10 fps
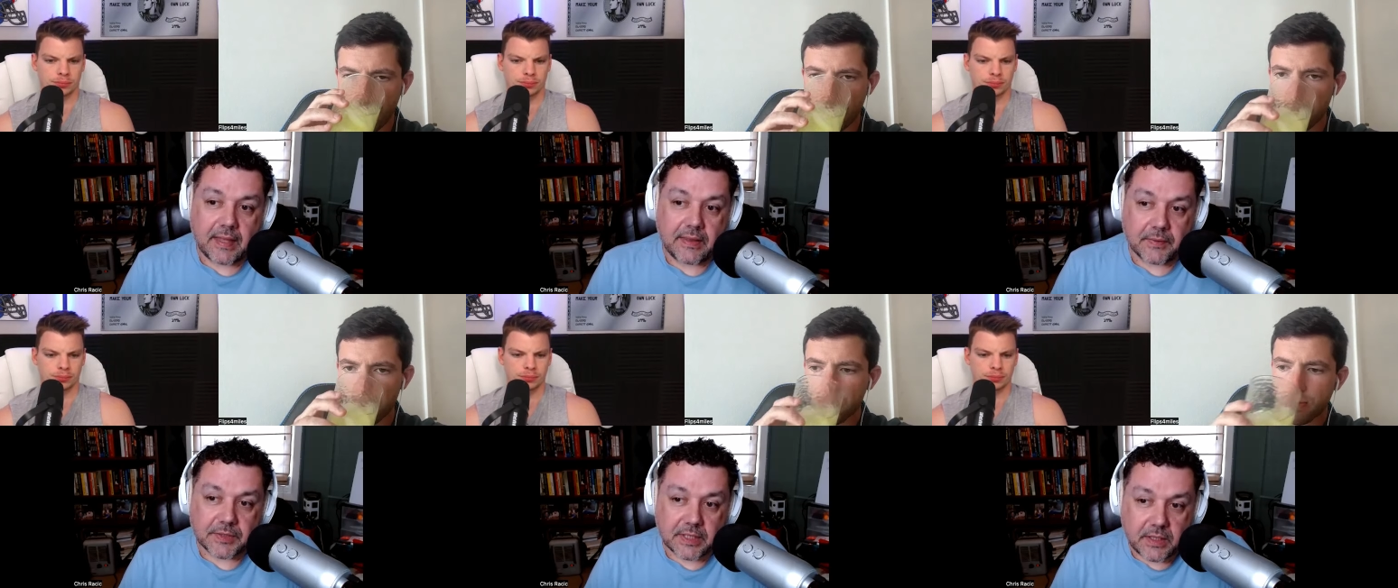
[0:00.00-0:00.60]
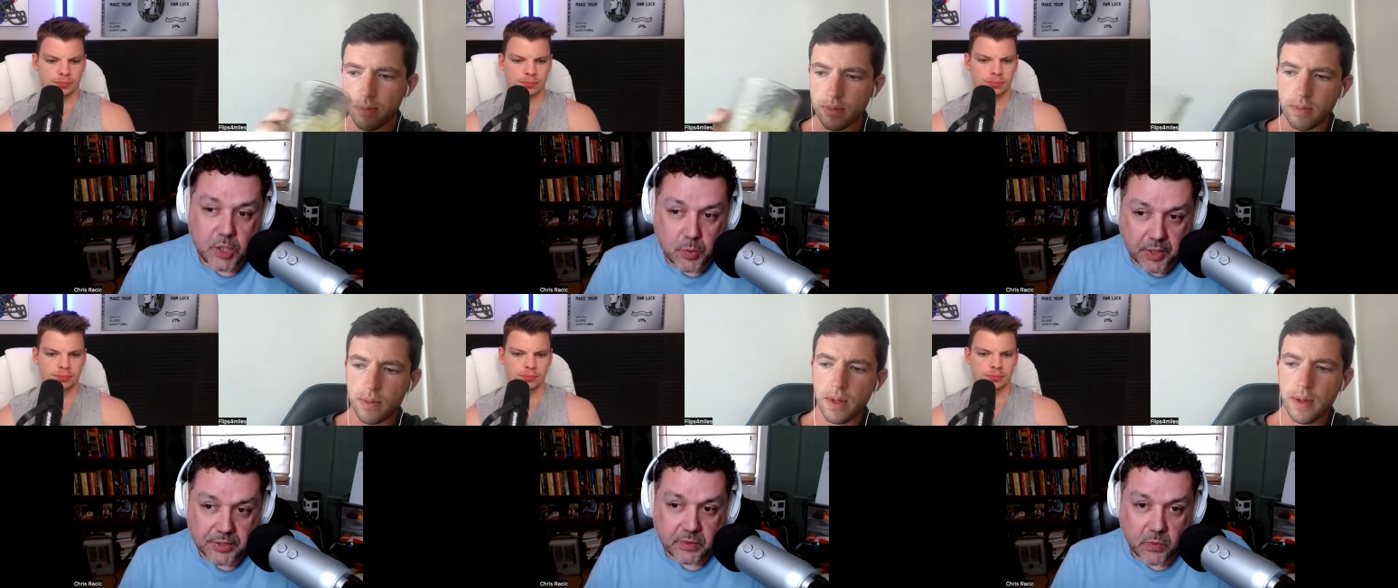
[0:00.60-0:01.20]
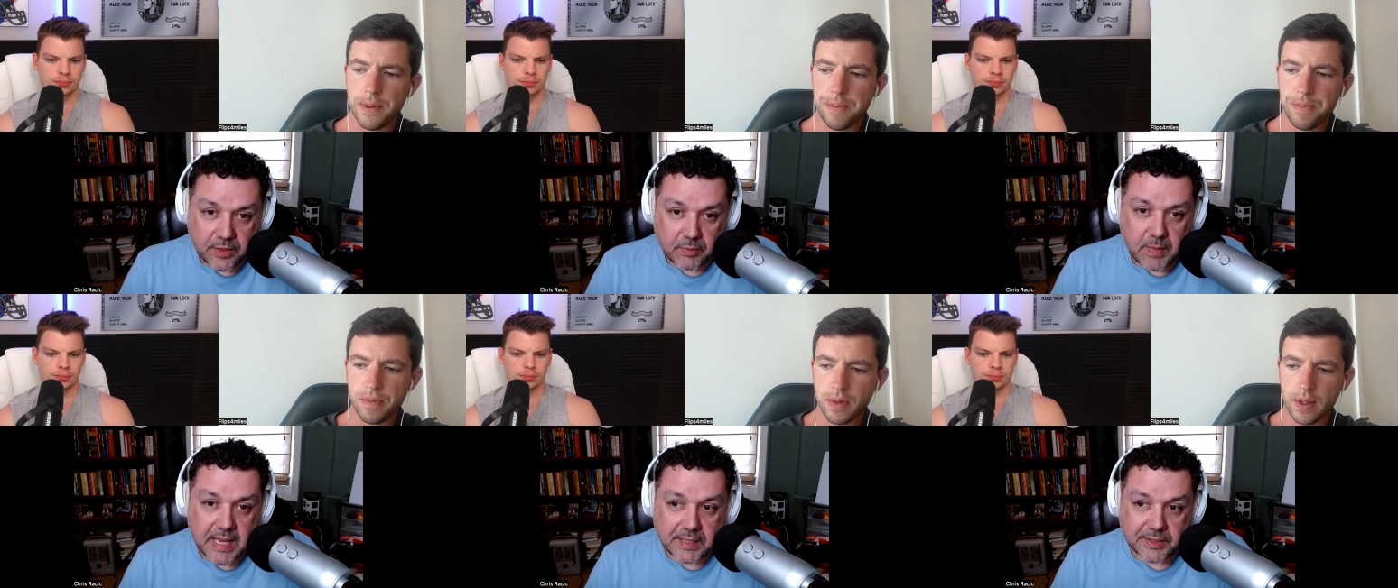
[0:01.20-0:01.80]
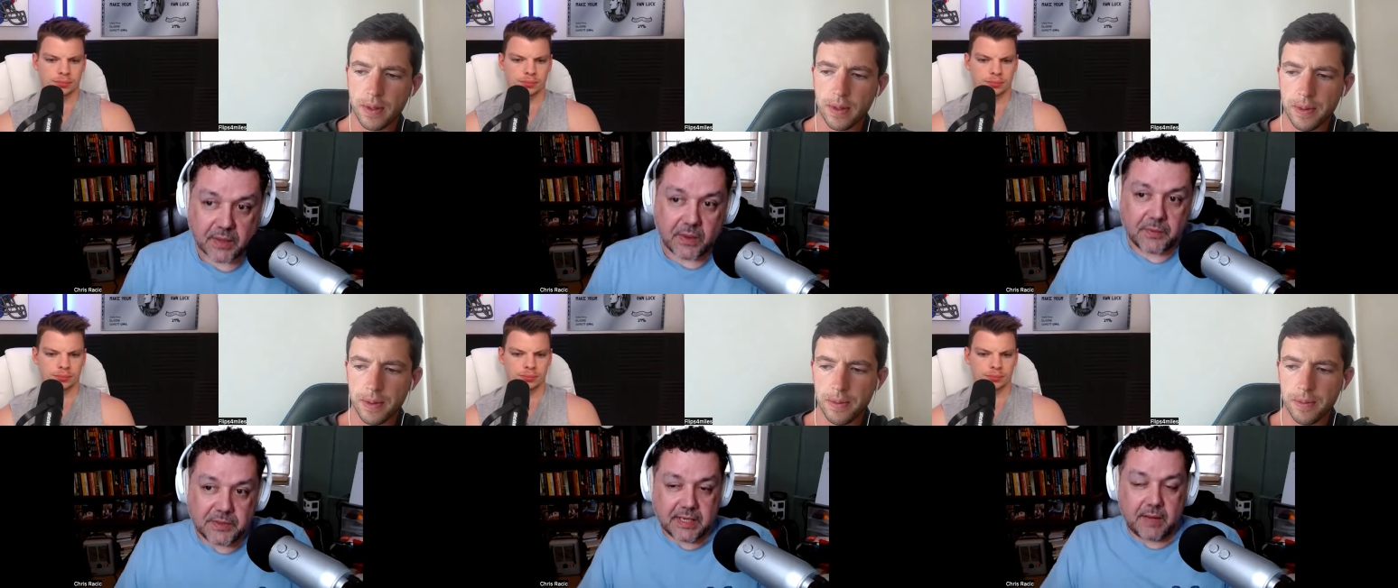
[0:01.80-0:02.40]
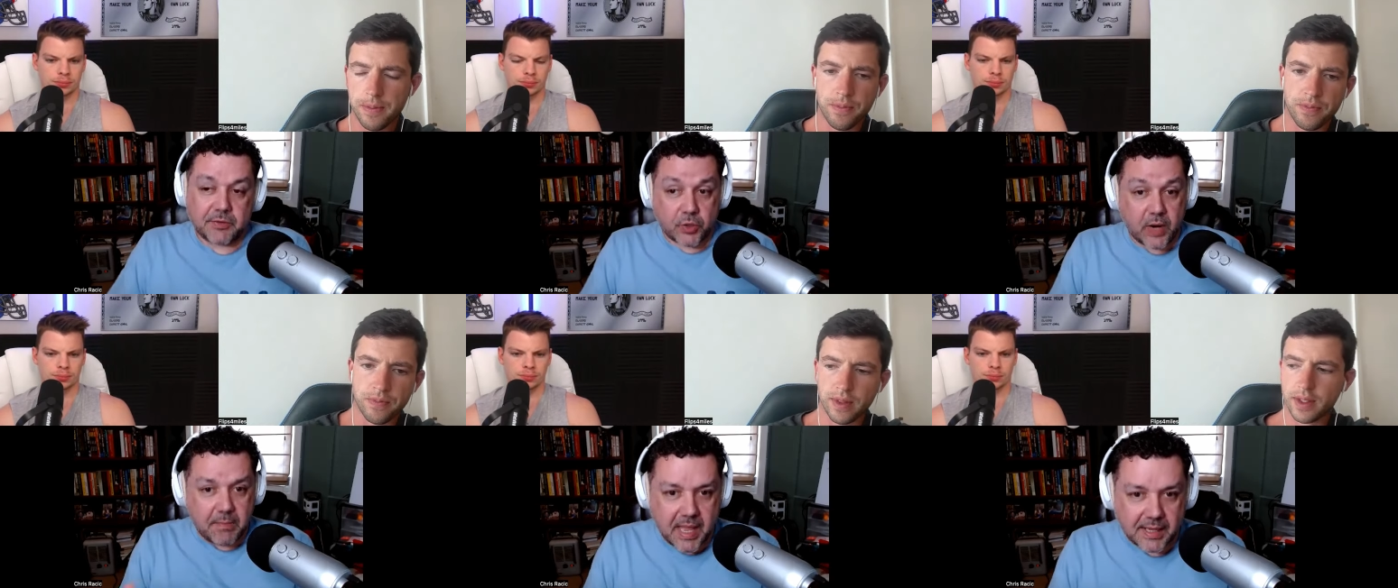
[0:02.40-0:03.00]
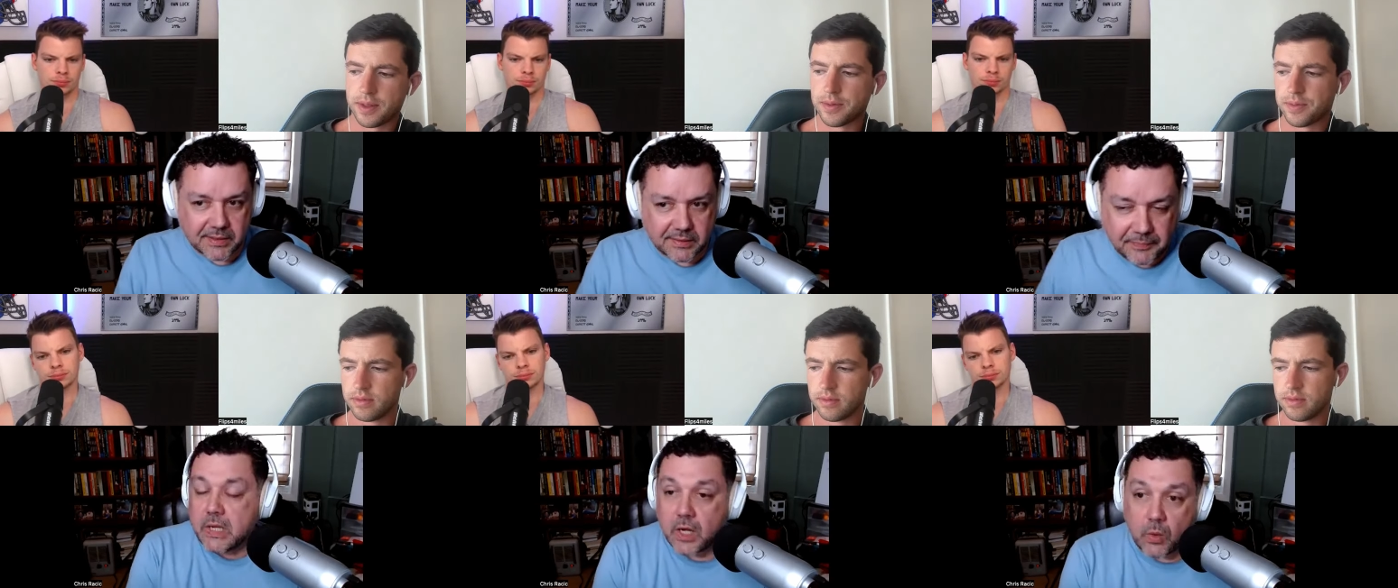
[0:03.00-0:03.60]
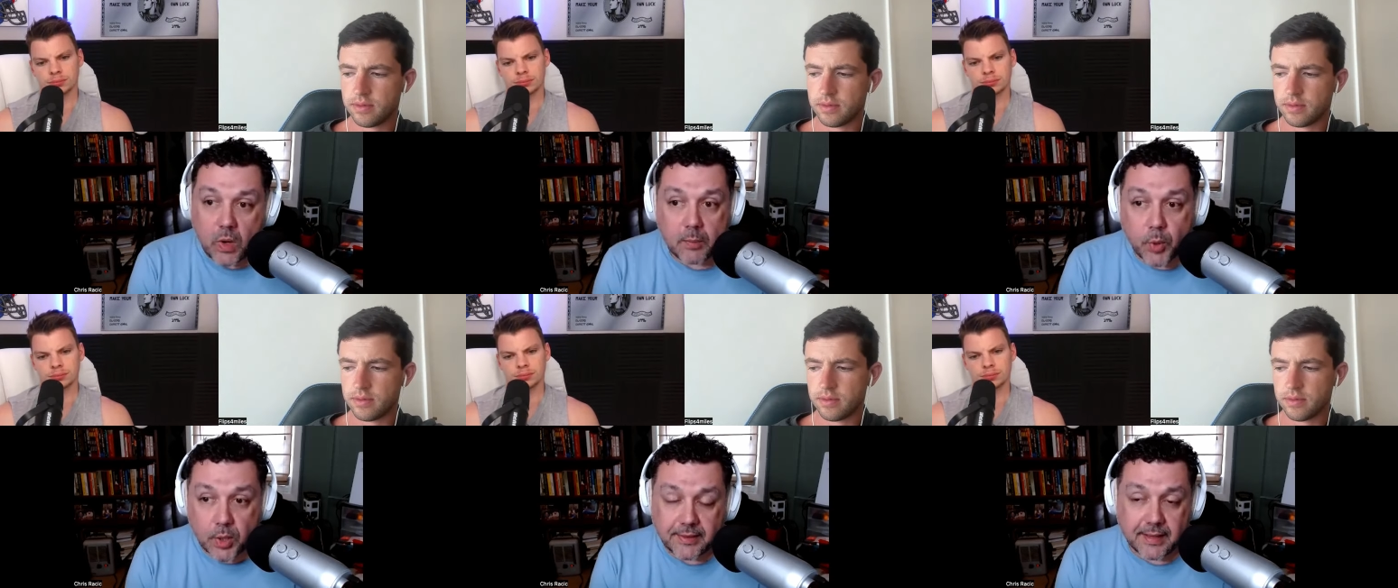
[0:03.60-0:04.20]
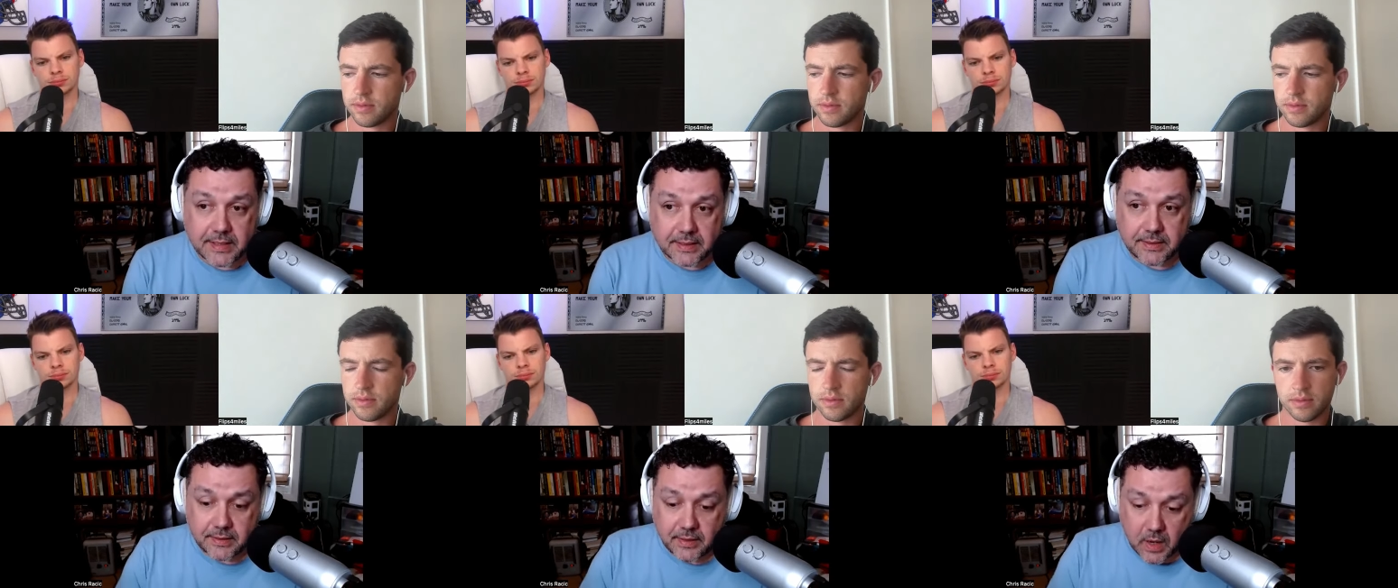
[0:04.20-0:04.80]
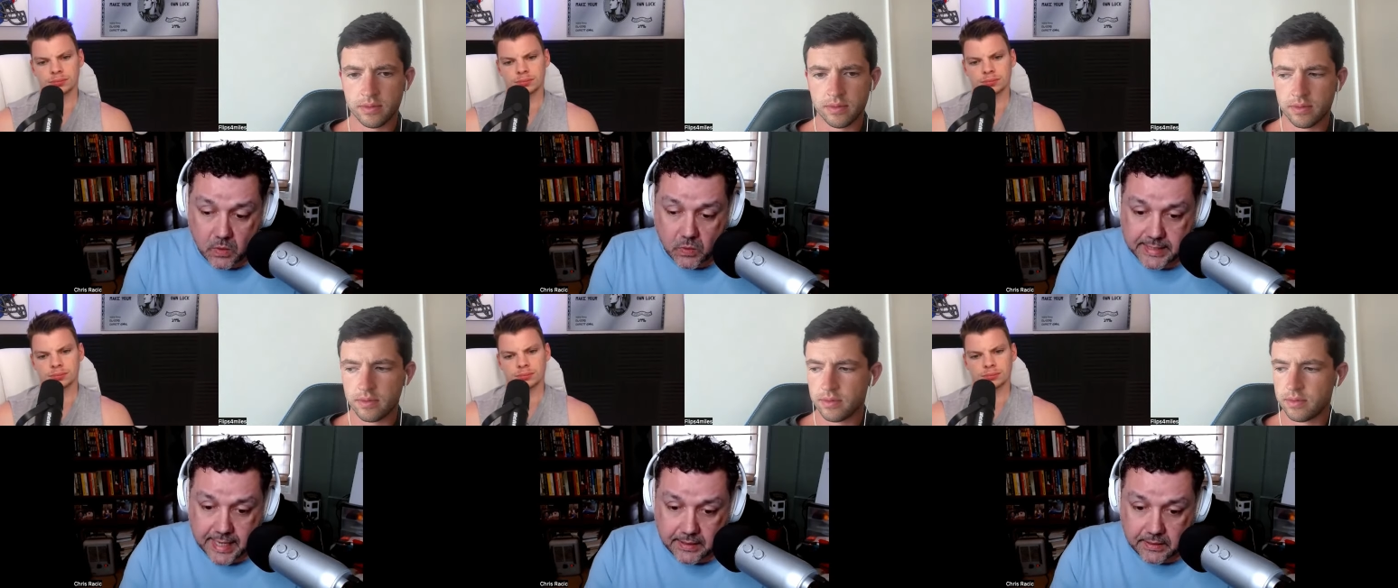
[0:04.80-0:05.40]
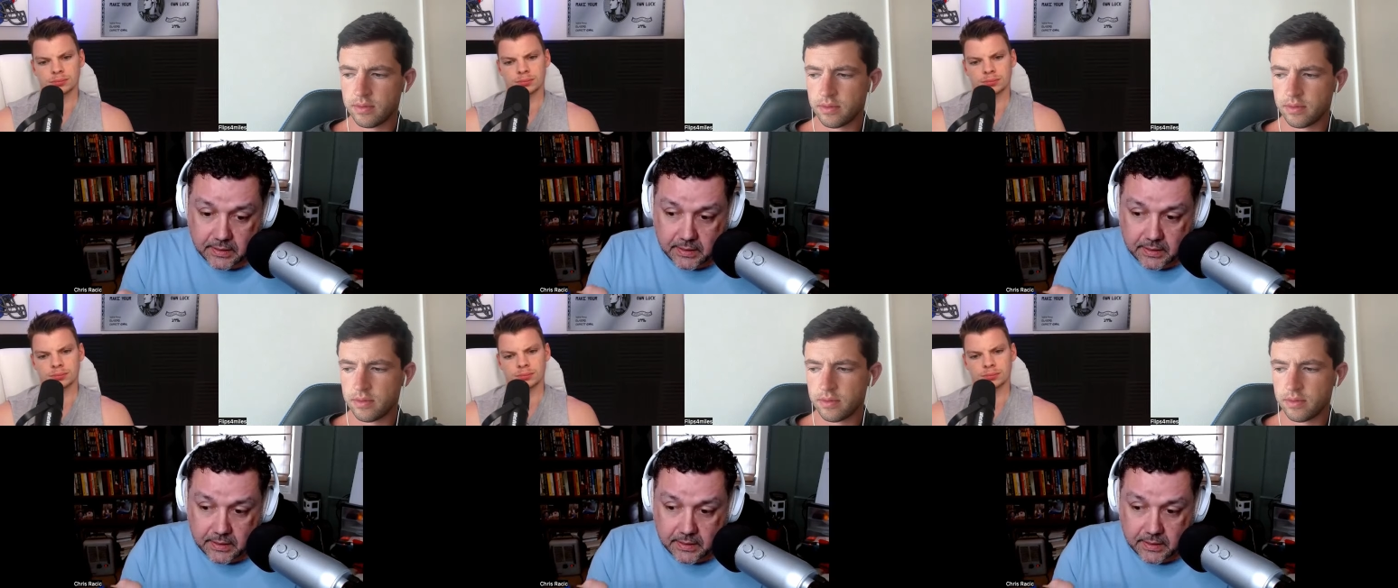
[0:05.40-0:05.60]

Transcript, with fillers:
Speaker 1: then there was a new person with me so it was it was a great mix you know the one important thing to, to note was that